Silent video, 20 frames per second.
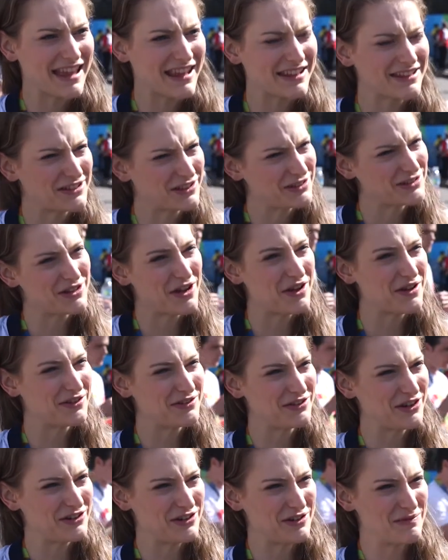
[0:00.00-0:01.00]
That's just
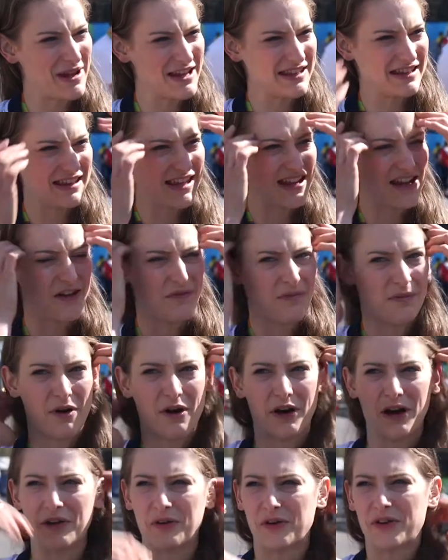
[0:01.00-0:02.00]
such an amazing thing. I
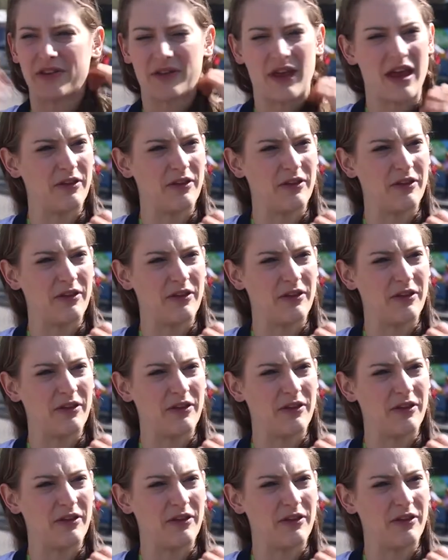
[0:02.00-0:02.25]
always